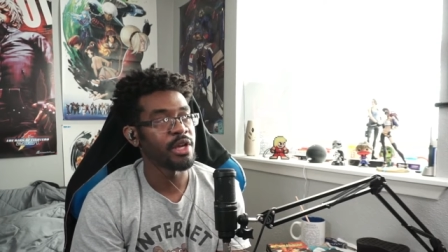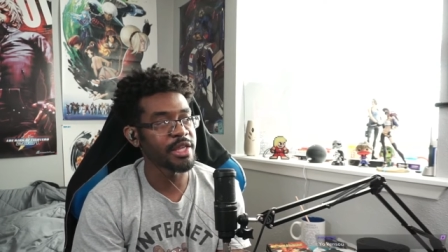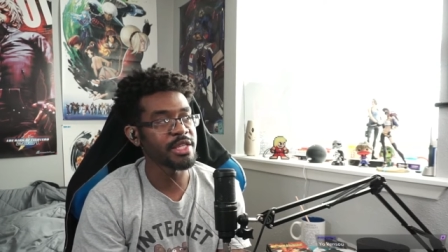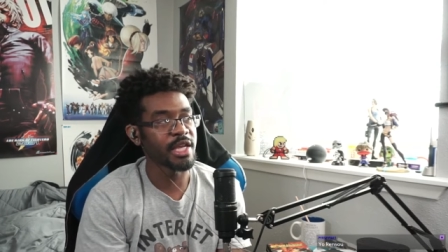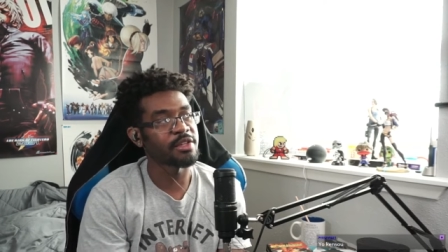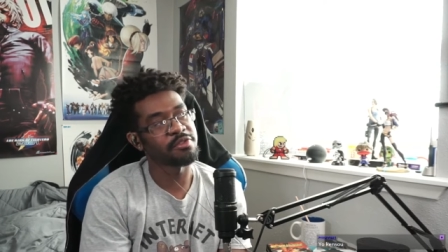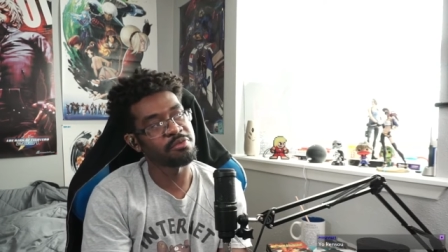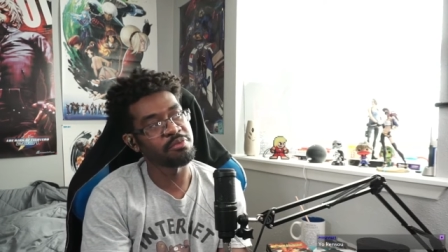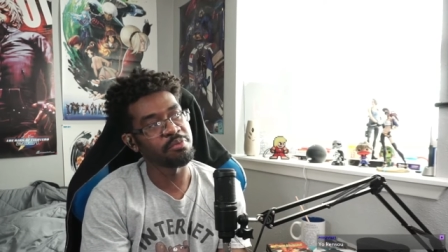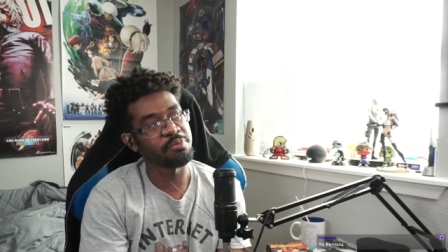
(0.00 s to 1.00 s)
I think
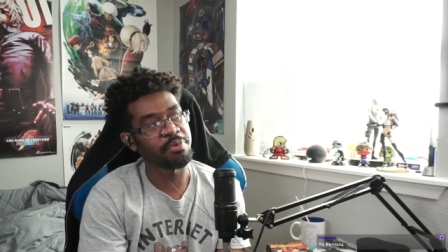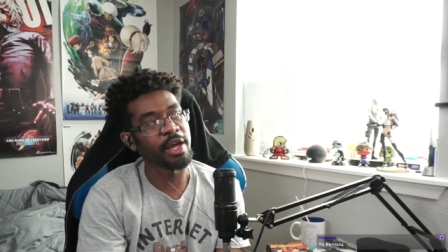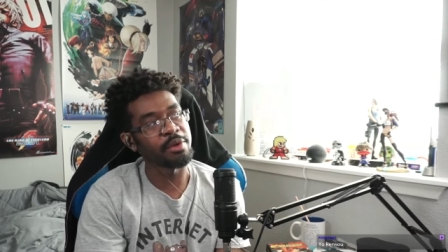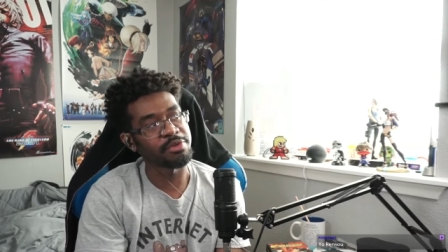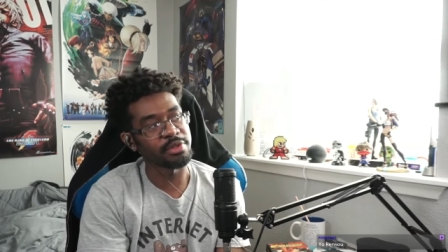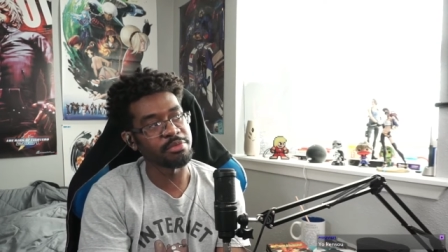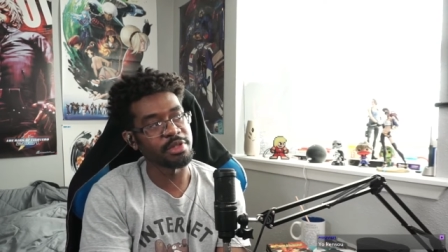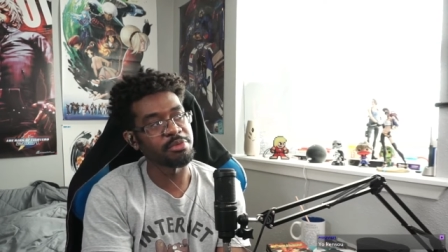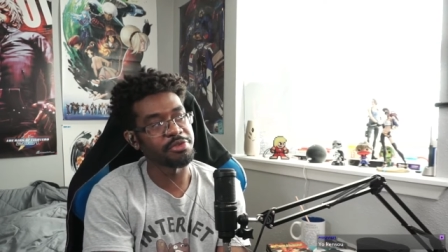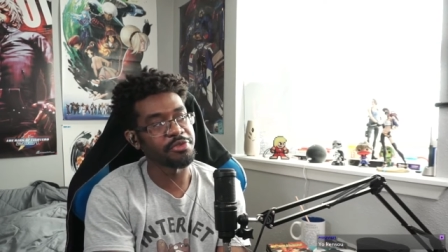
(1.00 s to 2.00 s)
that's probably where some of
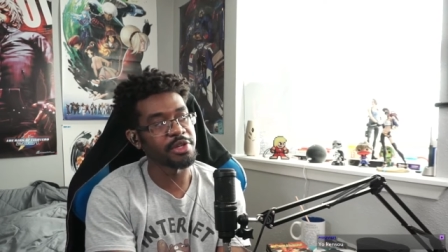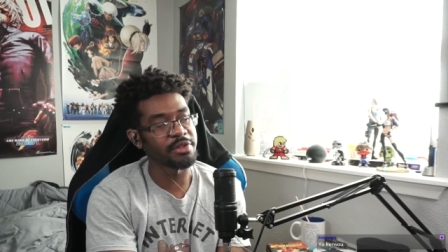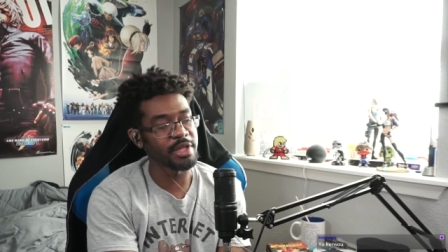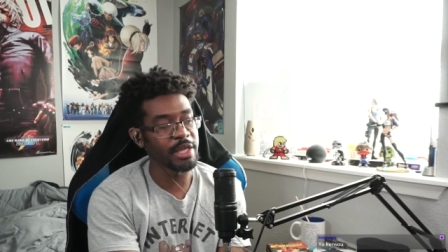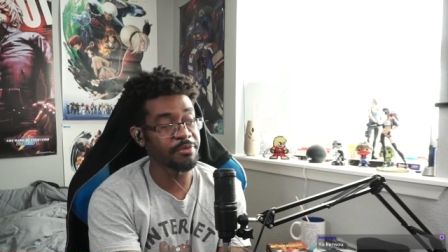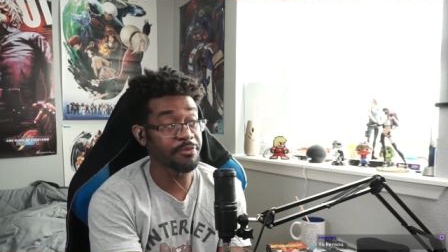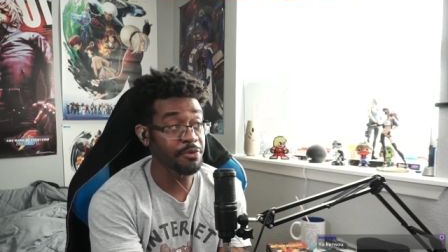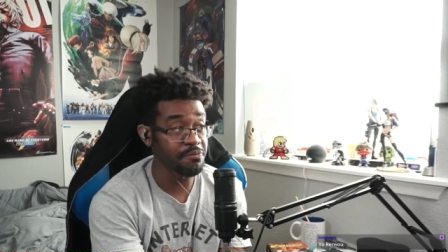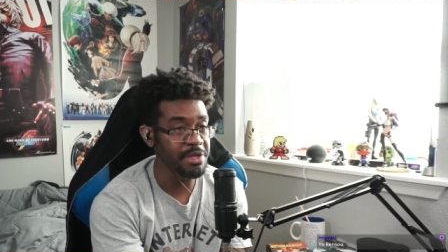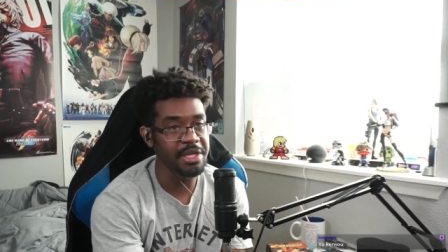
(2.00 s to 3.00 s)
the most fun of the game
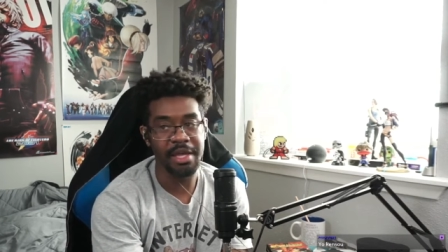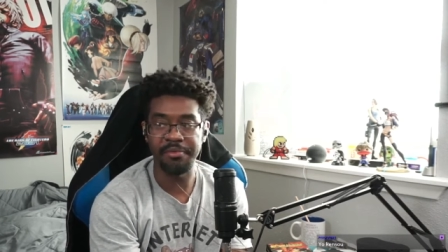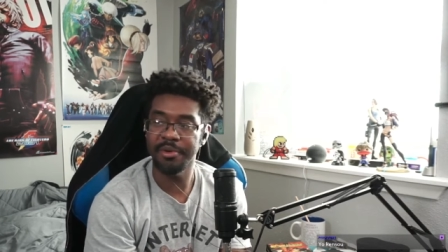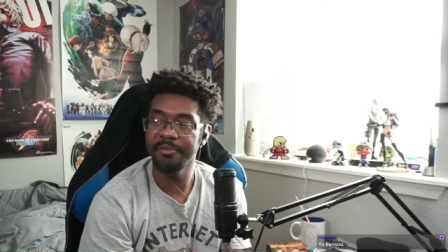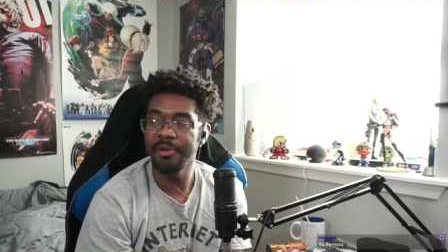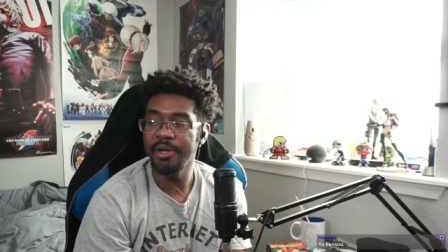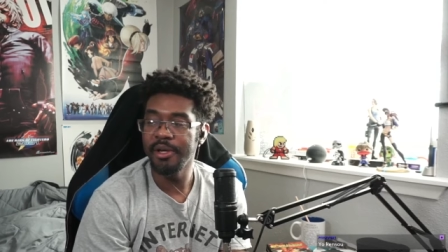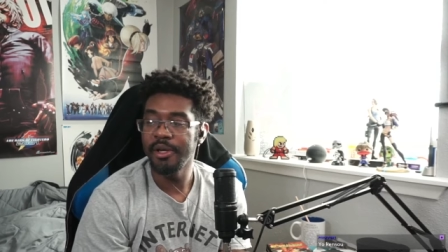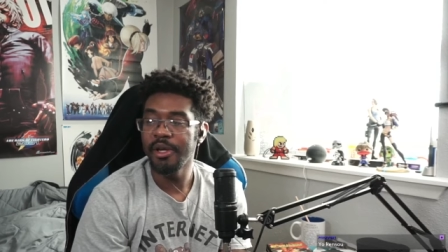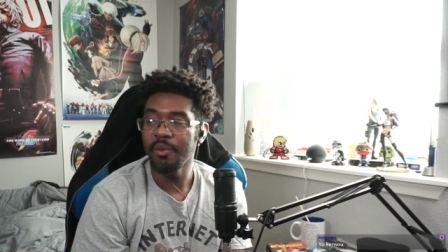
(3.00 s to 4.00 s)
for me came from.
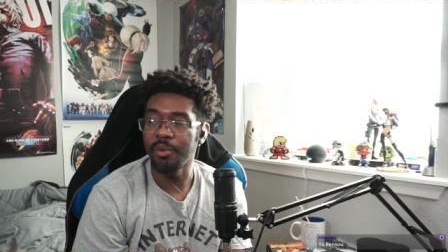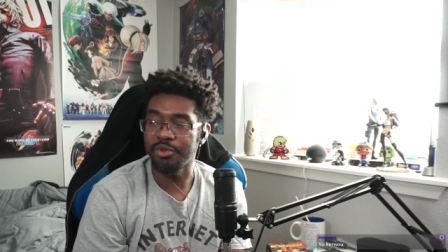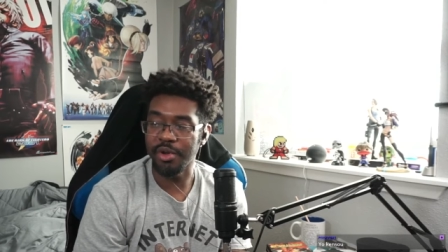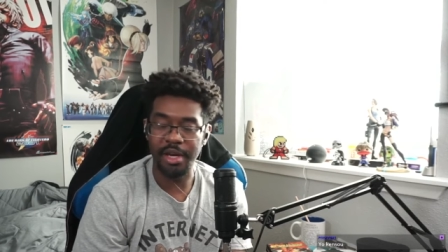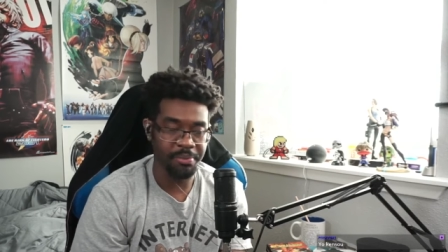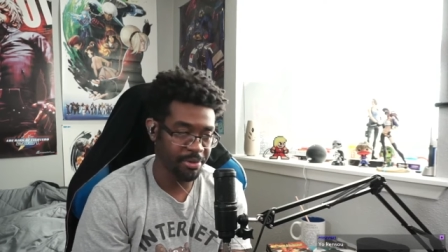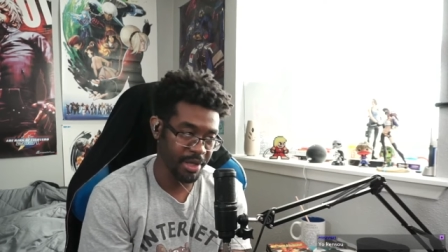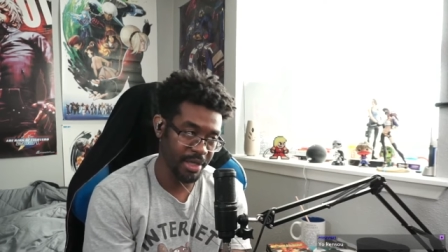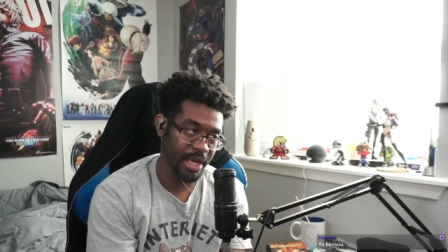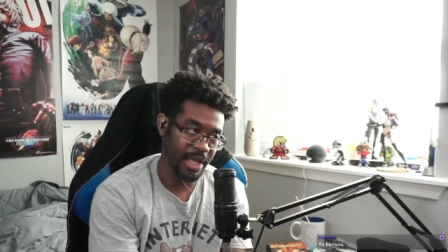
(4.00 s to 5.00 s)
Was trying to
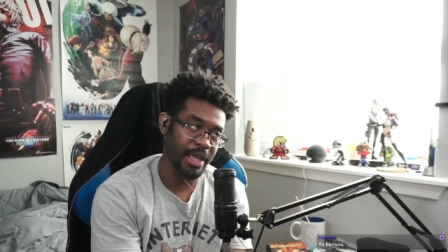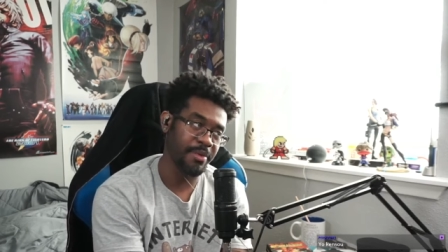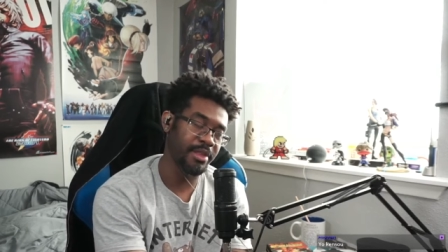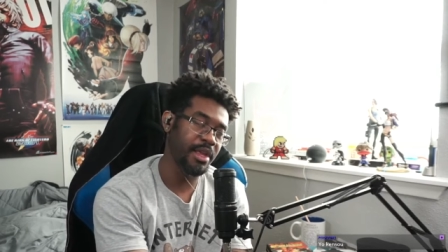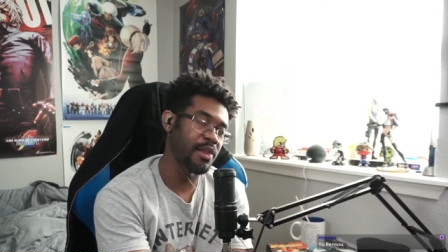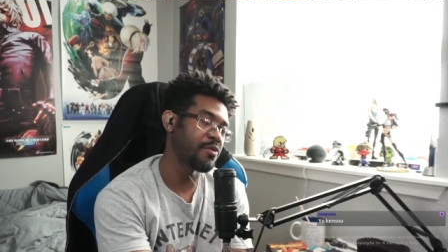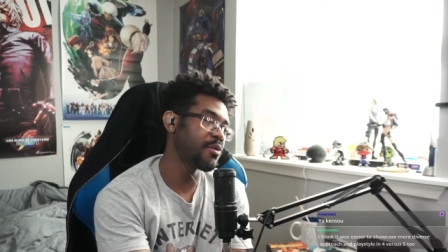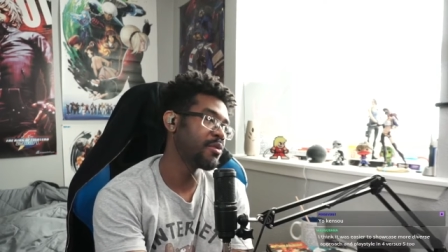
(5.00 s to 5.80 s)
play that game at that level.